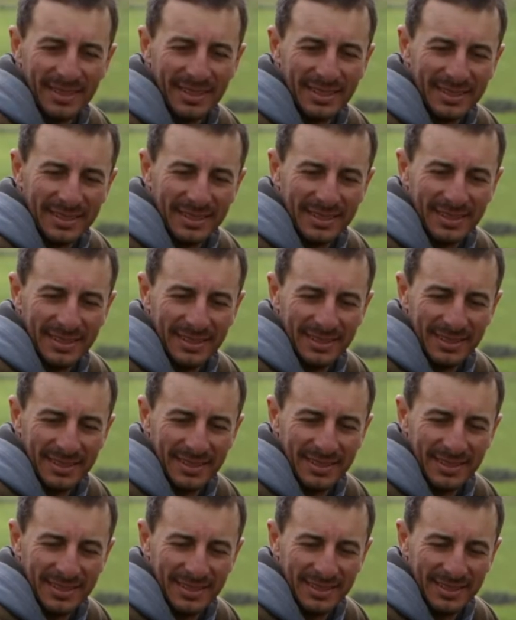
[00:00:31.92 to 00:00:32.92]

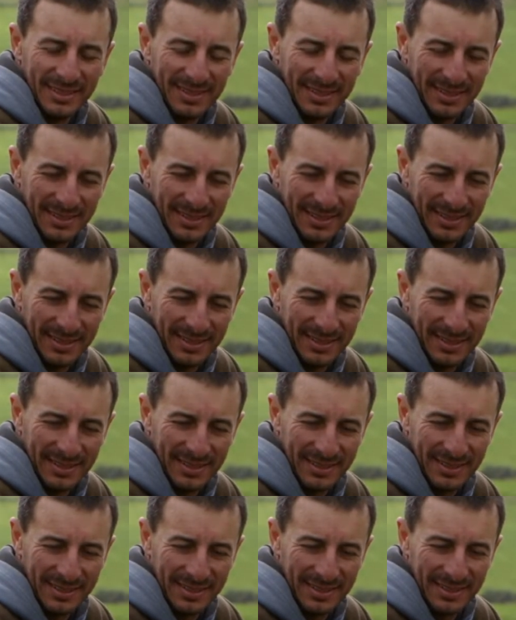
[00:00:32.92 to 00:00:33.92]

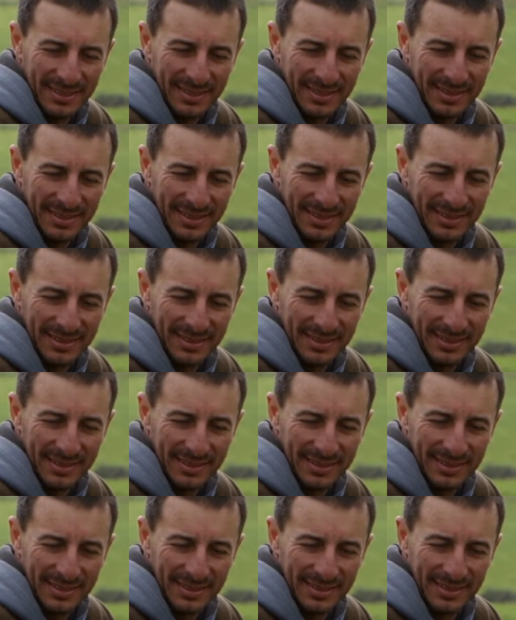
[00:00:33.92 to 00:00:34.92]

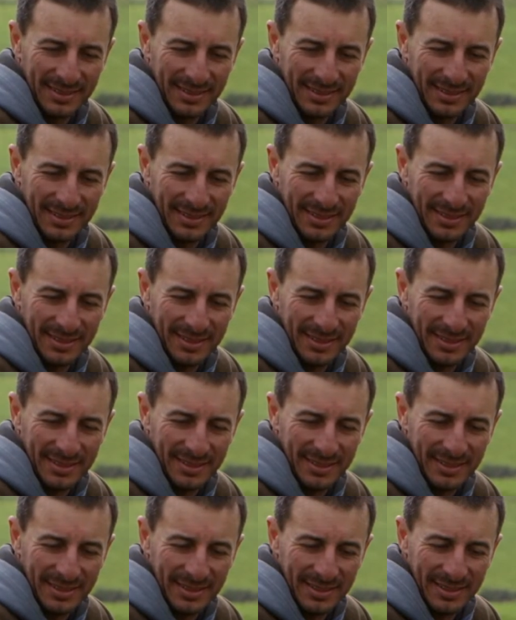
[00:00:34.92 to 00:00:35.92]
[no speech]